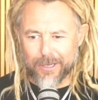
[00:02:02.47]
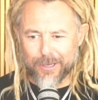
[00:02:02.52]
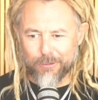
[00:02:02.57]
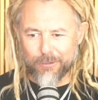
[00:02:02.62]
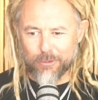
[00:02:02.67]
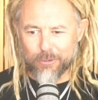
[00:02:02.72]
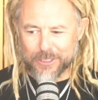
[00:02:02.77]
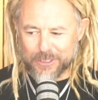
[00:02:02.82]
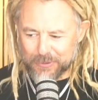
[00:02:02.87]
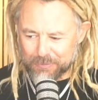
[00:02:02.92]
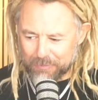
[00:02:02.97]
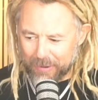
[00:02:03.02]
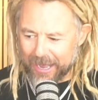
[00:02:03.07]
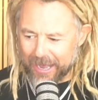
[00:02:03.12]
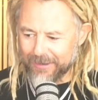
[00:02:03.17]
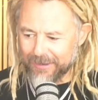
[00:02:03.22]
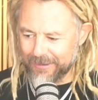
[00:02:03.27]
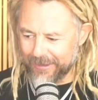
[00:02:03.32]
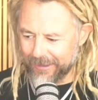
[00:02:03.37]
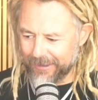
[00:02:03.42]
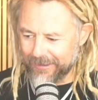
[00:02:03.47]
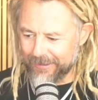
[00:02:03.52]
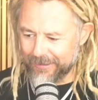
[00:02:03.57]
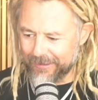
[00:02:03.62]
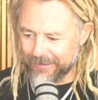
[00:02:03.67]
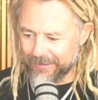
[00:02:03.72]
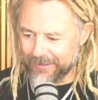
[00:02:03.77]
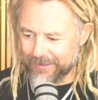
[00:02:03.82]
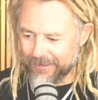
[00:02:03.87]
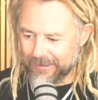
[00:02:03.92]
responding
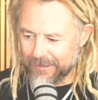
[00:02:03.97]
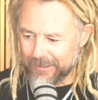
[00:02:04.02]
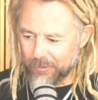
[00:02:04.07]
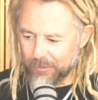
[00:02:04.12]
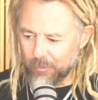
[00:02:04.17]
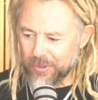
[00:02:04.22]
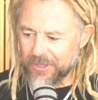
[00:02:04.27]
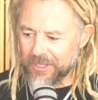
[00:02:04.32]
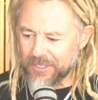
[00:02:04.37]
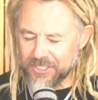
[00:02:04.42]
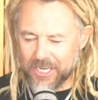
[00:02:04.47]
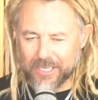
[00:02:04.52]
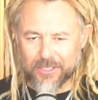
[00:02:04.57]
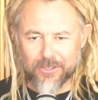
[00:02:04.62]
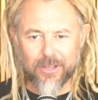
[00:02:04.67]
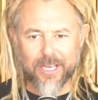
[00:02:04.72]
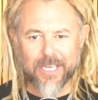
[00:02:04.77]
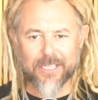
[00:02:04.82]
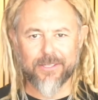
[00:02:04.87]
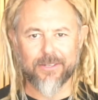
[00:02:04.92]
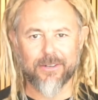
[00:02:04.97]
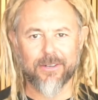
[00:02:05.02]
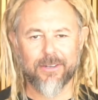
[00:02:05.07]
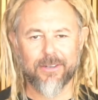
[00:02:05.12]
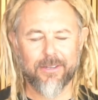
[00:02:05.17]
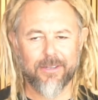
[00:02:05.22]
with a gentle answer.